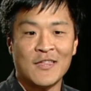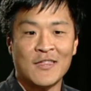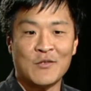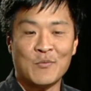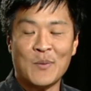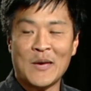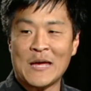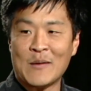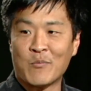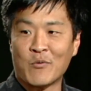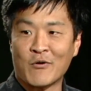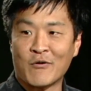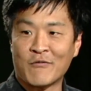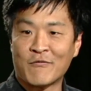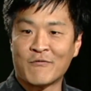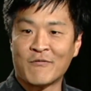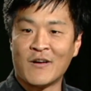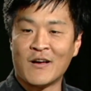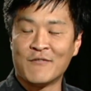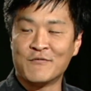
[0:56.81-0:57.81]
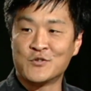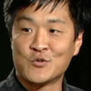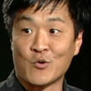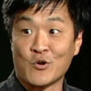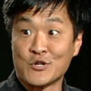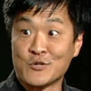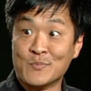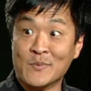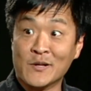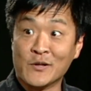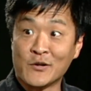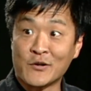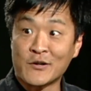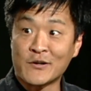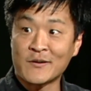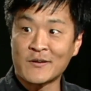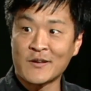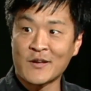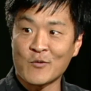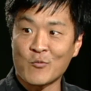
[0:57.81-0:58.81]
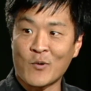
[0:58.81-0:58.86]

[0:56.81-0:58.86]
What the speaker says: the paper of George Miller,